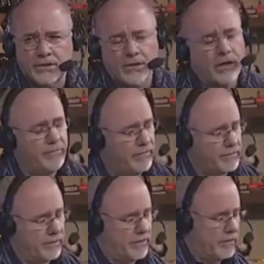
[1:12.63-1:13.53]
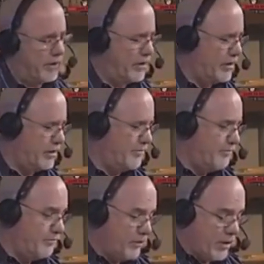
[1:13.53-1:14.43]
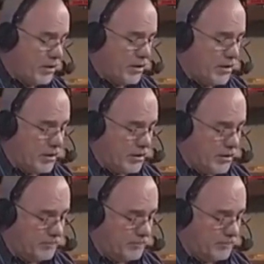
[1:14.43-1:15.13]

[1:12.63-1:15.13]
obviously, and I